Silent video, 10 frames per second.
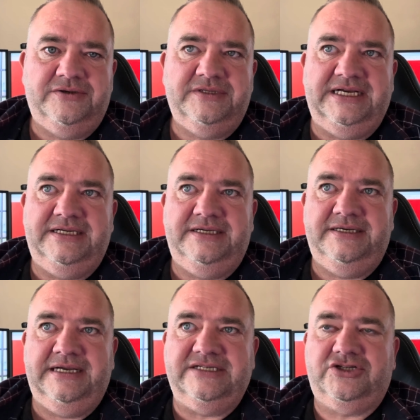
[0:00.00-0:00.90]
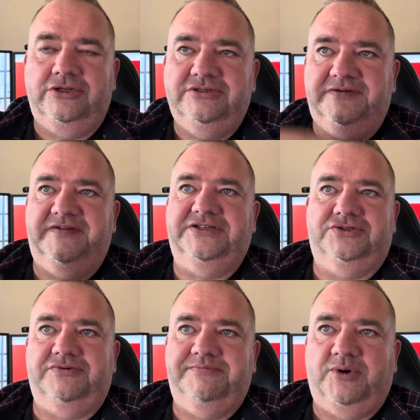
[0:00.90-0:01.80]
they exclusively
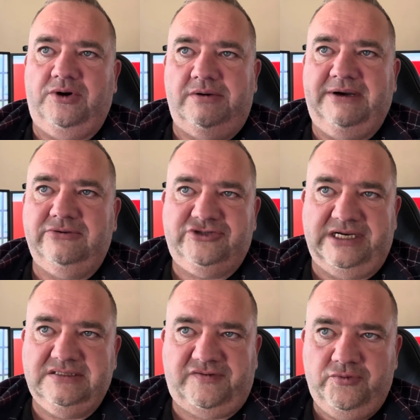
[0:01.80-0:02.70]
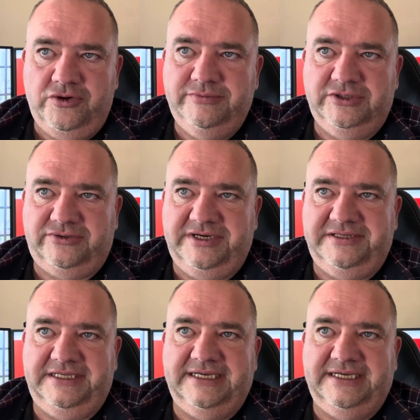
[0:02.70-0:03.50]
just report about transfer rumours or anything.